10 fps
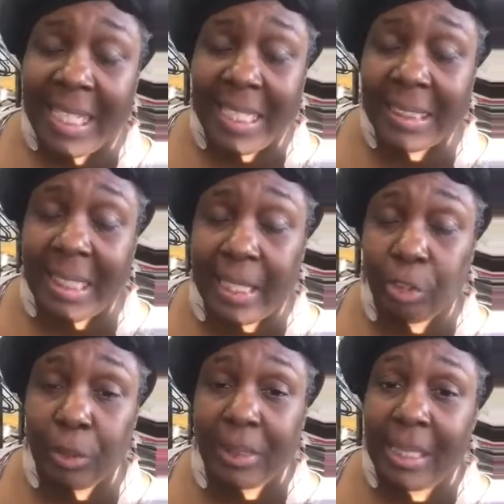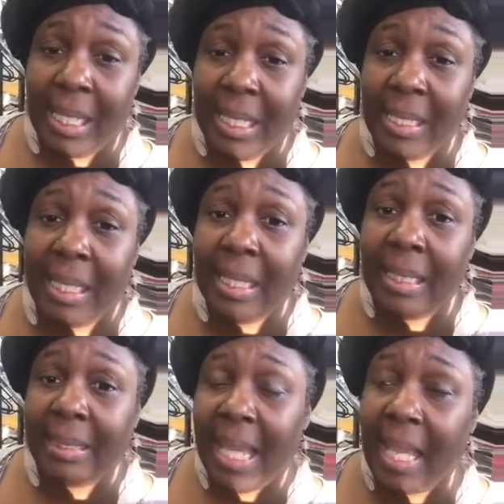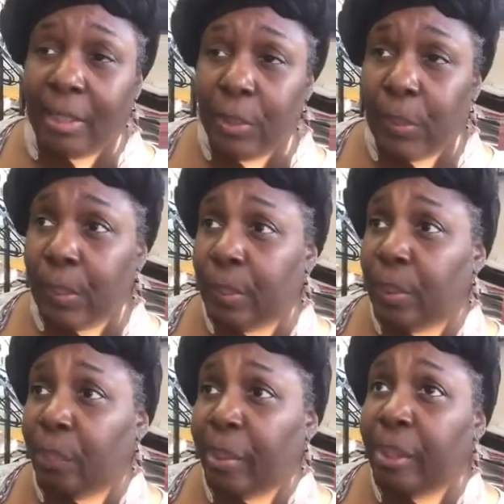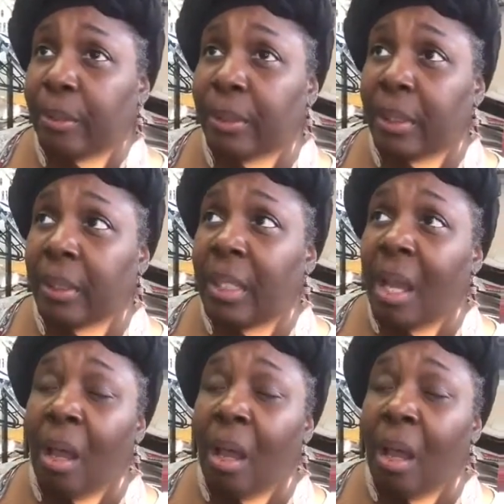is interested in getting tattoos or piercing,